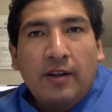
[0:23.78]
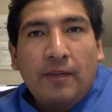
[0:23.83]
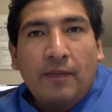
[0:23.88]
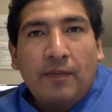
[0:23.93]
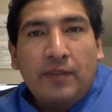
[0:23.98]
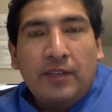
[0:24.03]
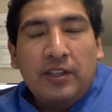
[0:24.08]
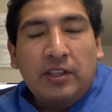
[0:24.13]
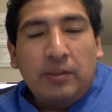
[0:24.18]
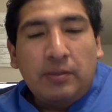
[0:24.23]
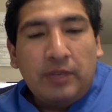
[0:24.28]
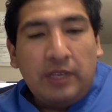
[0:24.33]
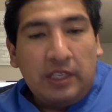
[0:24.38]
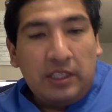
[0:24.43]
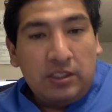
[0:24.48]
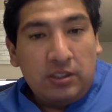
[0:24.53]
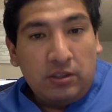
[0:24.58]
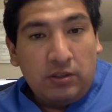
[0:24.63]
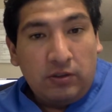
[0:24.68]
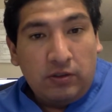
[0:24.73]

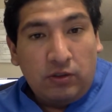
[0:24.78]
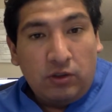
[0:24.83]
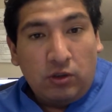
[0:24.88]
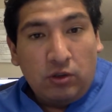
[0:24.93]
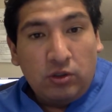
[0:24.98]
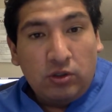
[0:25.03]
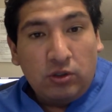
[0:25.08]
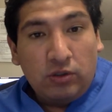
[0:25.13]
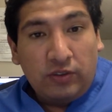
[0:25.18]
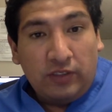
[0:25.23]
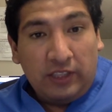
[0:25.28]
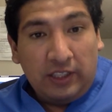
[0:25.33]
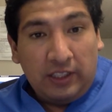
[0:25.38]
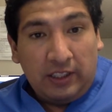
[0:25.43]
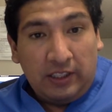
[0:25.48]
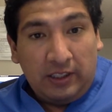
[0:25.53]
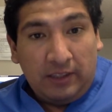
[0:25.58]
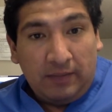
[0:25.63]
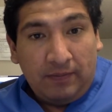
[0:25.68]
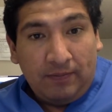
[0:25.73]
determination of goals of
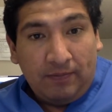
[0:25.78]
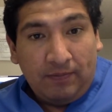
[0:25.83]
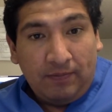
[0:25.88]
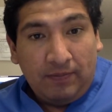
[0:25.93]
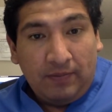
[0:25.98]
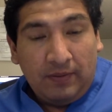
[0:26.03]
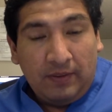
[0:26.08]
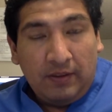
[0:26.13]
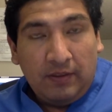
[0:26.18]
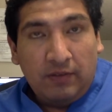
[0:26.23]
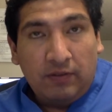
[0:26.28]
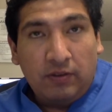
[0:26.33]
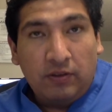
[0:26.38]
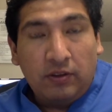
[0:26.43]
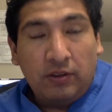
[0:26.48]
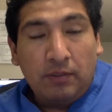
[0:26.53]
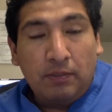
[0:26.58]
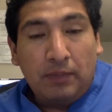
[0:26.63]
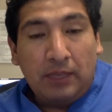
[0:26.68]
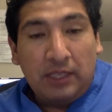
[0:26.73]
care for
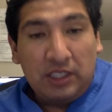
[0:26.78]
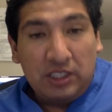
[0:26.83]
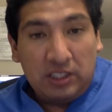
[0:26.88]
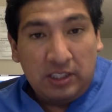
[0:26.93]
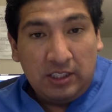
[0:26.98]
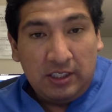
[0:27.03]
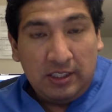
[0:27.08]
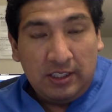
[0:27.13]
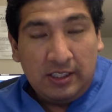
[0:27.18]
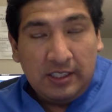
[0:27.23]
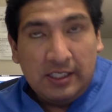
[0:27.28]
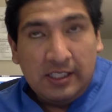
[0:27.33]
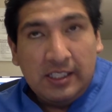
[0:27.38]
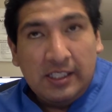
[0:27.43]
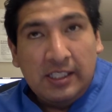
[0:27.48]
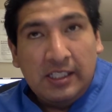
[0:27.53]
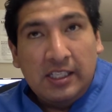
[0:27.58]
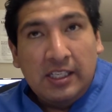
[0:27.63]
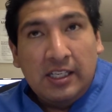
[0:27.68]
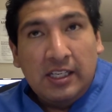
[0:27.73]
the patient.
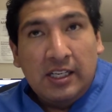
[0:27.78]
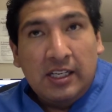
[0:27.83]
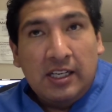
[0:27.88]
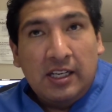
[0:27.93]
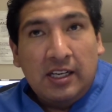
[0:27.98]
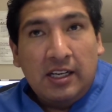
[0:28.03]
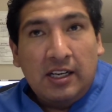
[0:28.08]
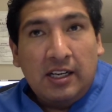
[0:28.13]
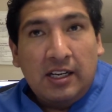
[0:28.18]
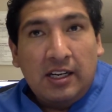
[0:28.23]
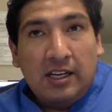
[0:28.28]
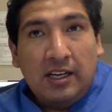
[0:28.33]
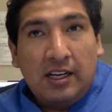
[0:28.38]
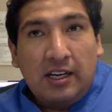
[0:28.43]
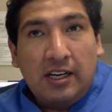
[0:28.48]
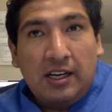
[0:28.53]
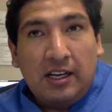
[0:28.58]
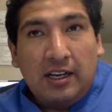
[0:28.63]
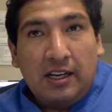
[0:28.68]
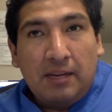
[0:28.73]

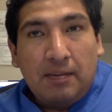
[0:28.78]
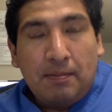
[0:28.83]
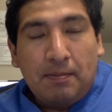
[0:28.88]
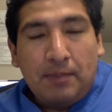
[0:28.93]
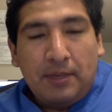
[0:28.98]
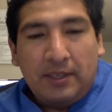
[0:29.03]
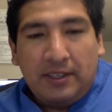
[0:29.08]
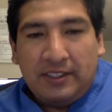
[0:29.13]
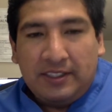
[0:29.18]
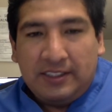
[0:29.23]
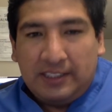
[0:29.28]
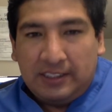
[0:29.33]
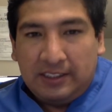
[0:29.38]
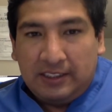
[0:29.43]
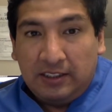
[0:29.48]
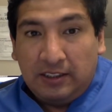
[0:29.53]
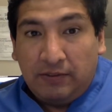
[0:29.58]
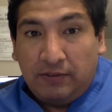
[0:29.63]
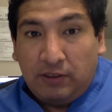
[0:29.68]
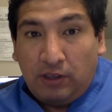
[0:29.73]
Very
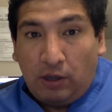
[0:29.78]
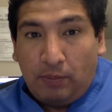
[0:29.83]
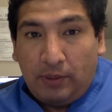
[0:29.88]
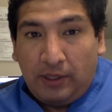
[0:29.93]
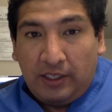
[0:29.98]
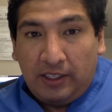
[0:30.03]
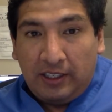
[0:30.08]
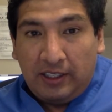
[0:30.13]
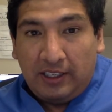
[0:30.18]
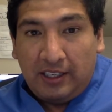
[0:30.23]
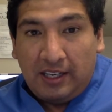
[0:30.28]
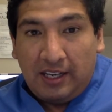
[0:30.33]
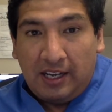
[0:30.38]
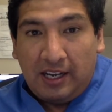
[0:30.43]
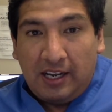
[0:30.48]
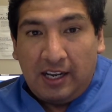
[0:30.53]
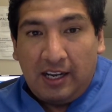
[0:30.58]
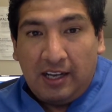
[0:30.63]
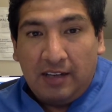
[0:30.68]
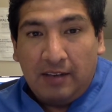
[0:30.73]
sensitive topic
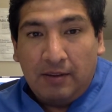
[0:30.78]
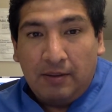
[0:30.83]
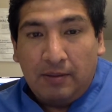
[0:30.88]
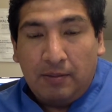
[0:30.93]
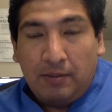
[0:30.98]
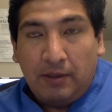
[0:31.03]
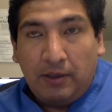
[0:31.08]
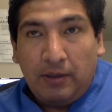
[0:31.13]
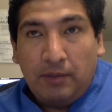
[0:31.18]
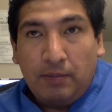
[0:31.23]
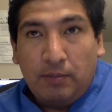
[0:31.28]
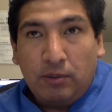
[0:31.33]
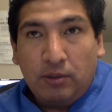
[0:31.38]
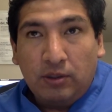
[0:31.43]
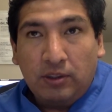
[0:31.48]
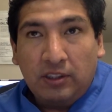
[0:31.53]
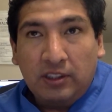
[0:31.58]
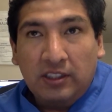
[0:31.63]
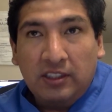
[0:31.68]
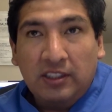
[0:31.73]
and very
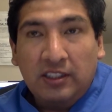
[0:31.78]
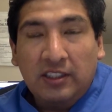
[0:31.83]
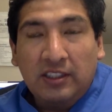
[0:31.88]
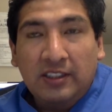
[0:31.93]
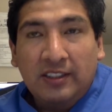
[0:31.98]
important